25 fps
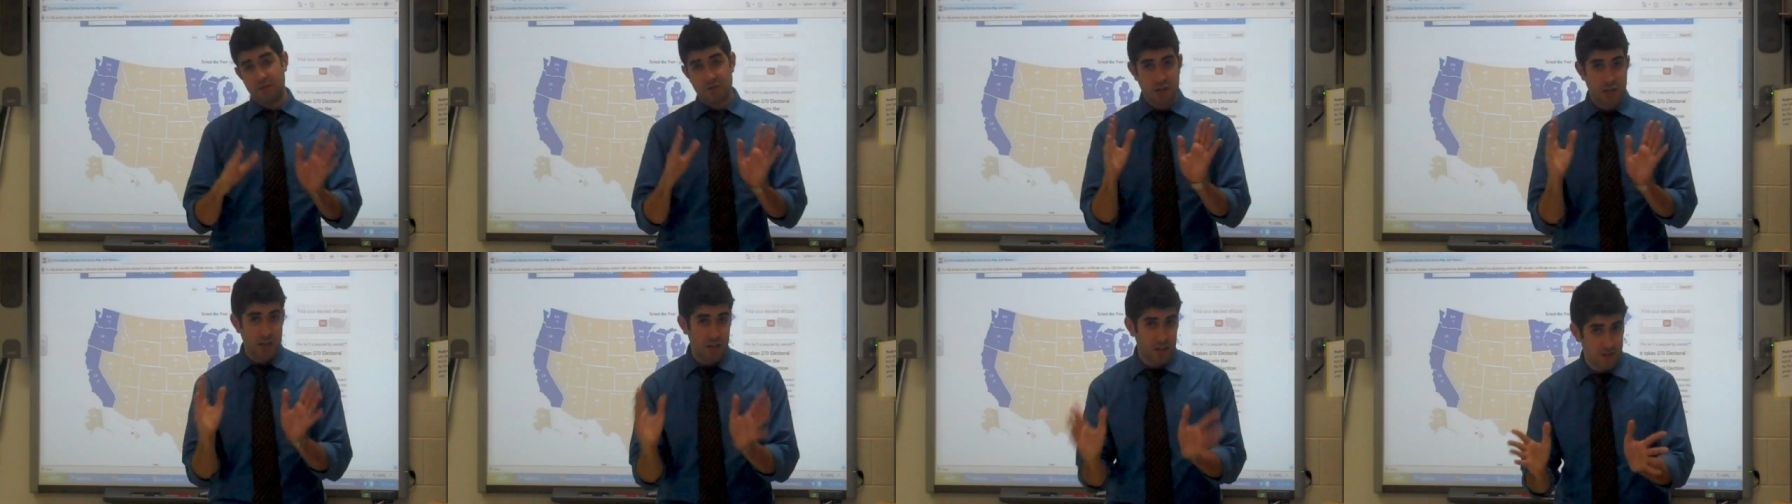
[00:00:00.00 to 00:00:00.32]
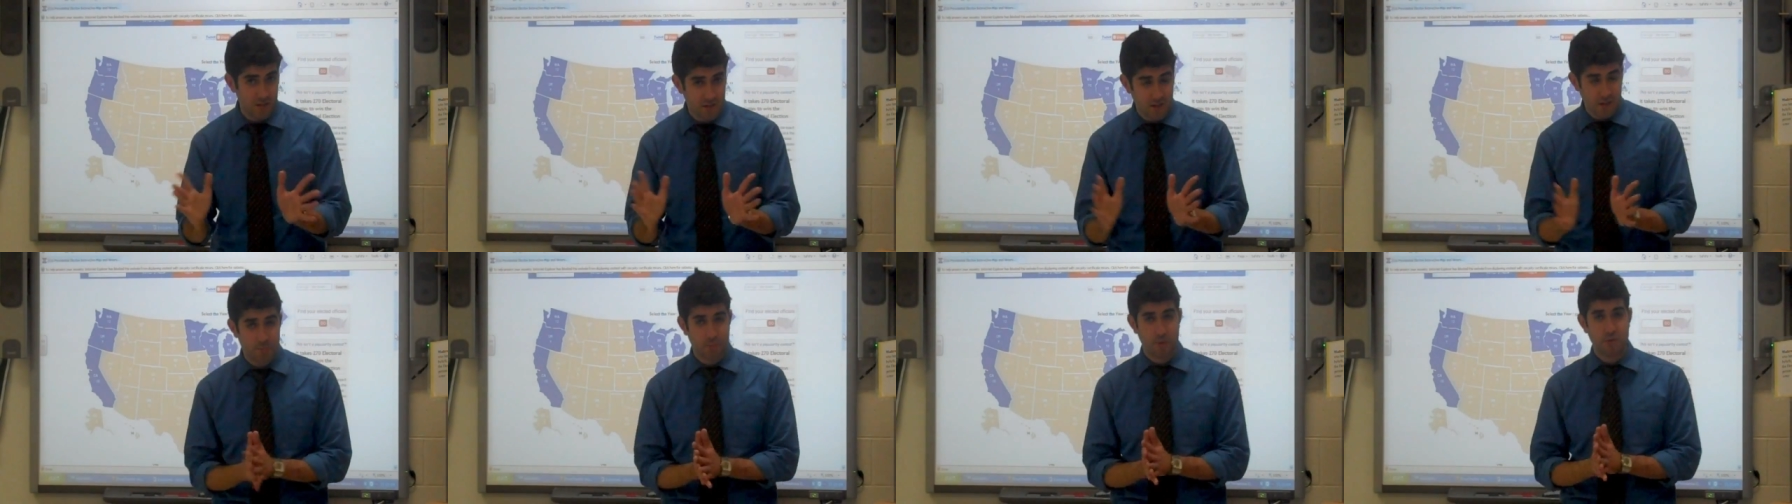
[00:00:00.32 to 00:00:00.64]
if she
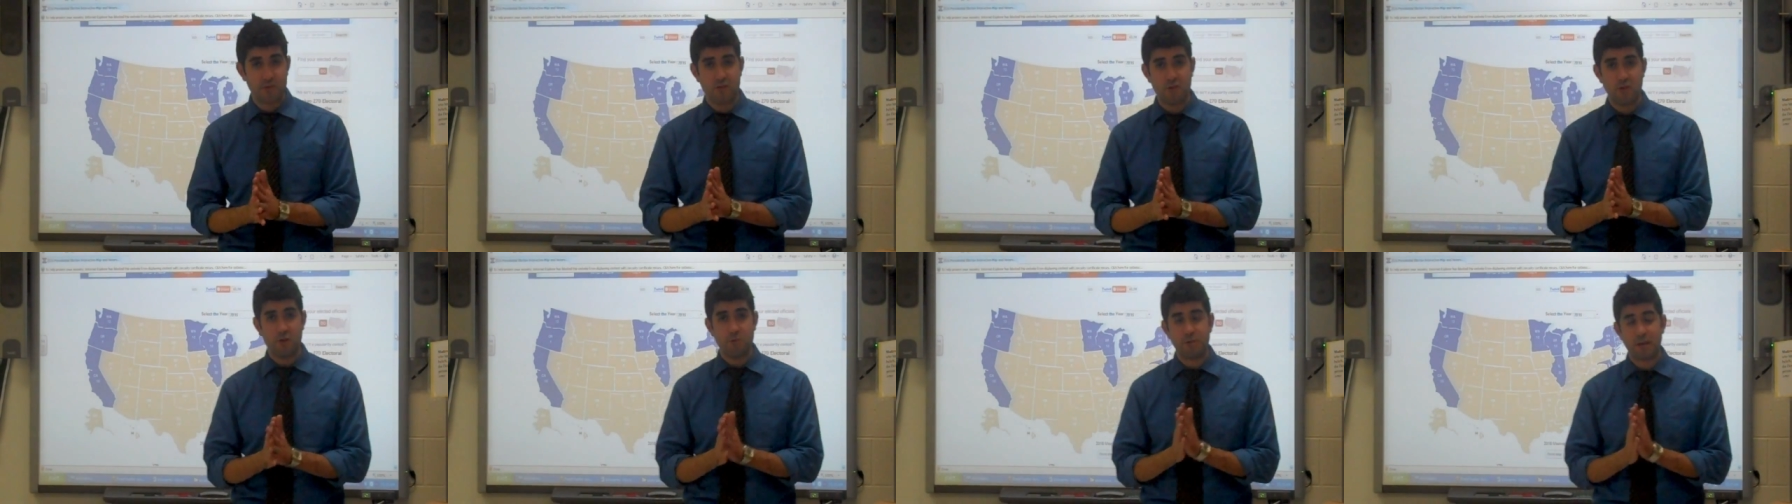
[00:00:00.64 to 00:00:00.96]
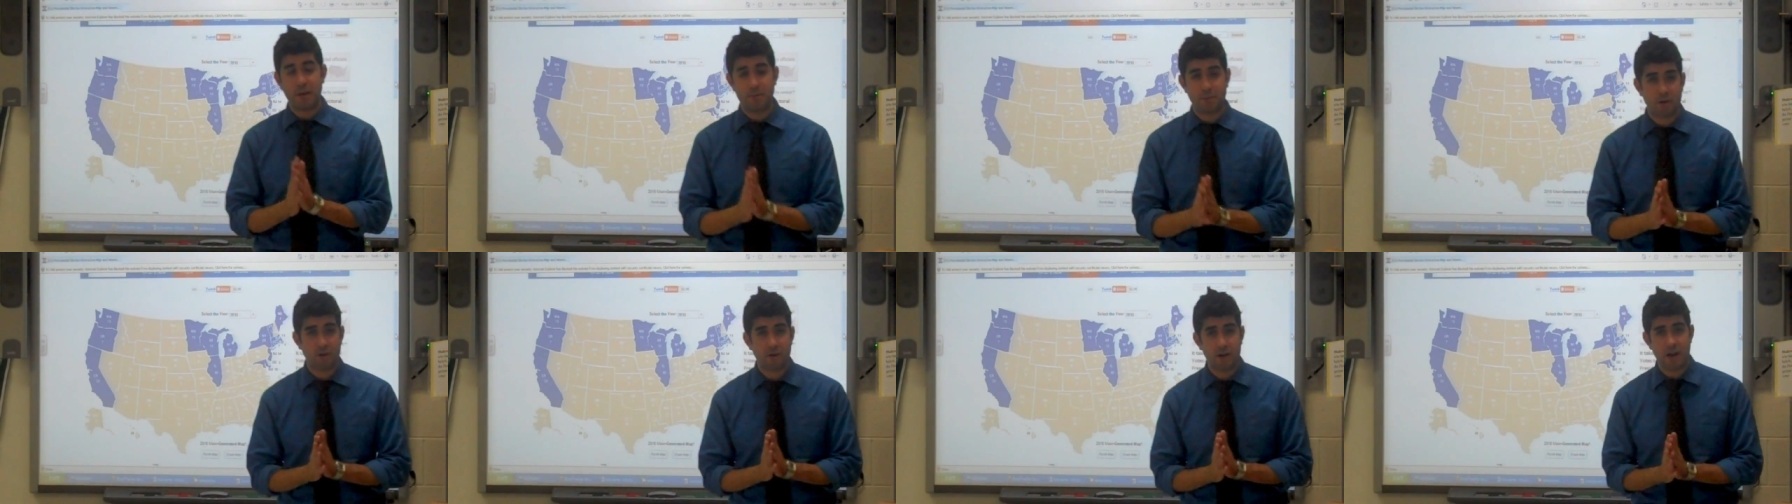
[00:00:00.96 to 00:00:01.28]
is the presumed
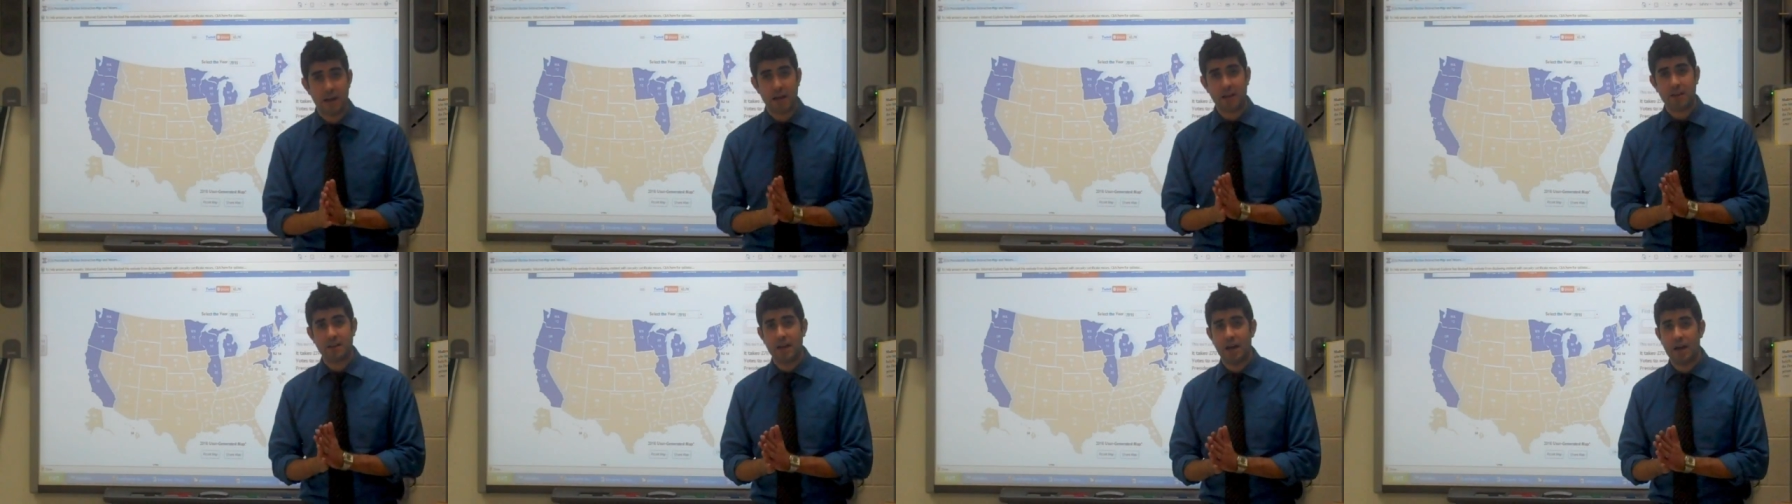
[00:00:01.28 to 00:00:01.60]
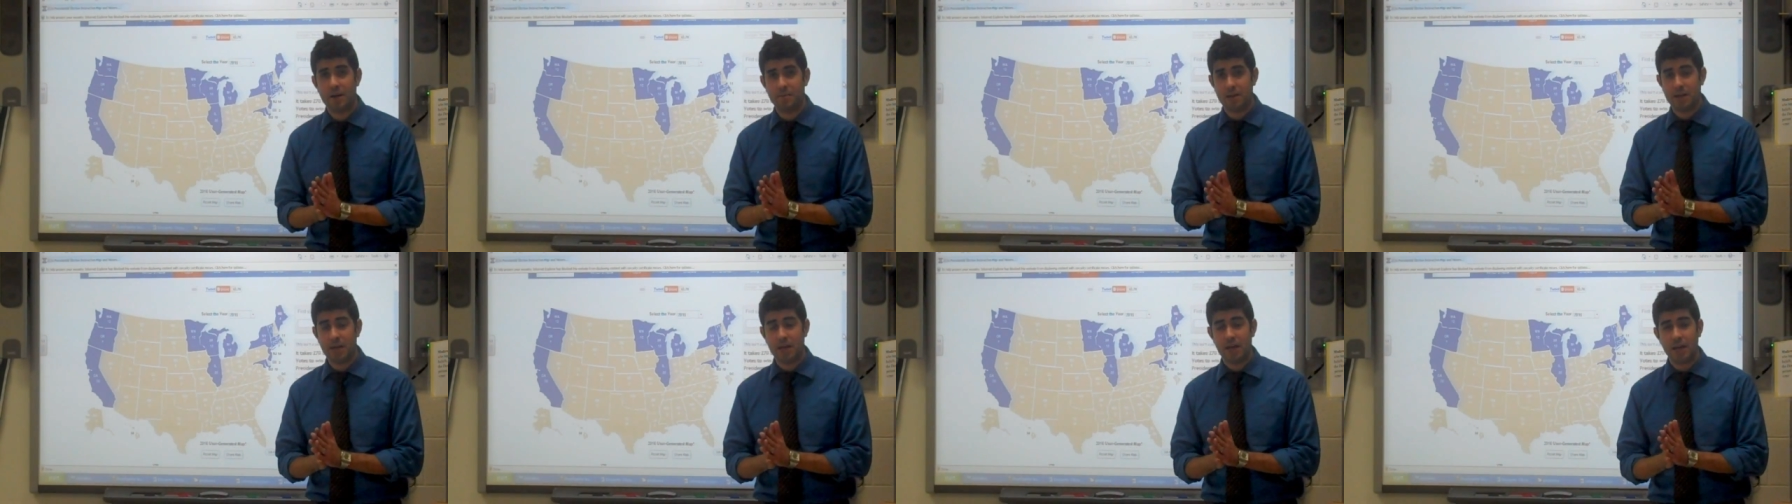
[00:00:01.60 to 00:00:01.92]
Democratic
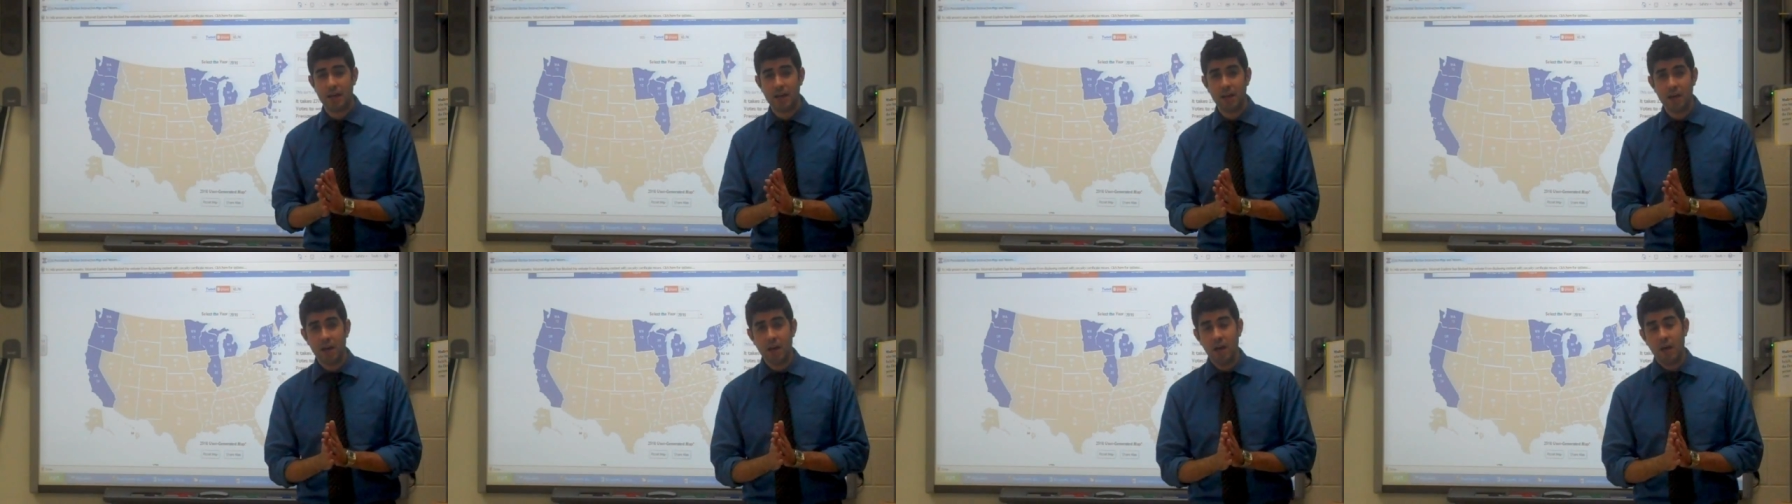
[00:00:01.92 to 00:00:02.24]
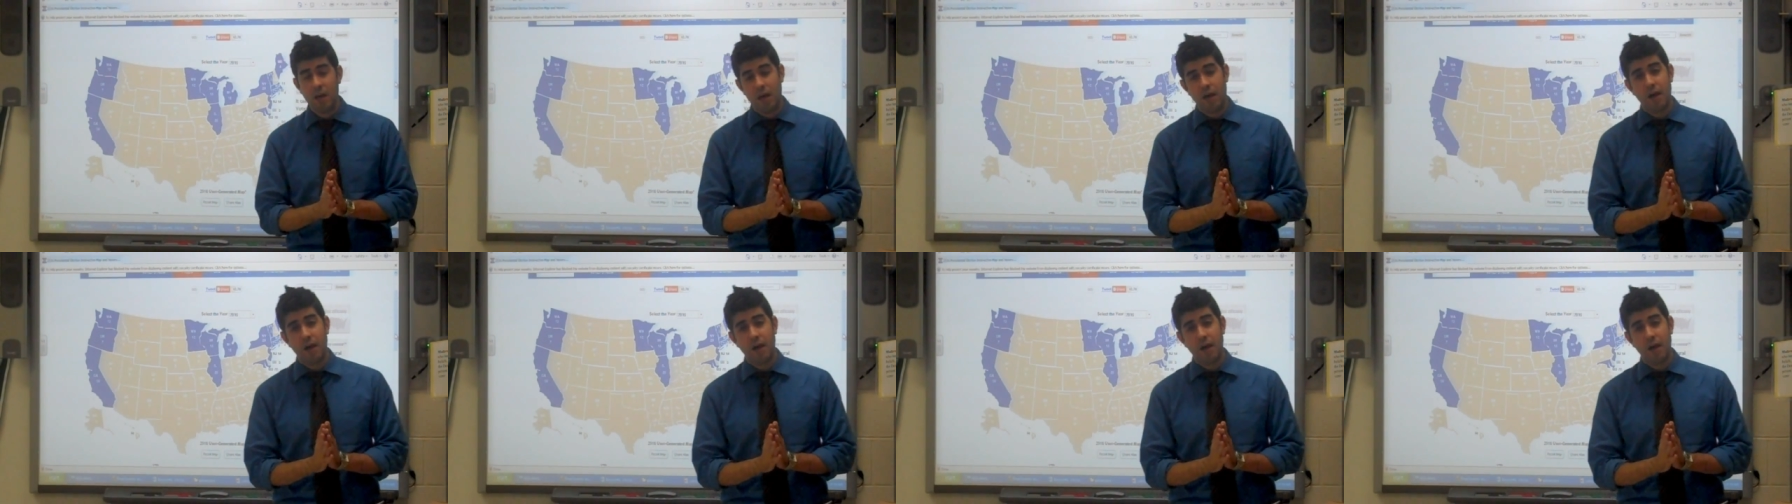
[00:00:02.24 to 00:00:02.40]
nominee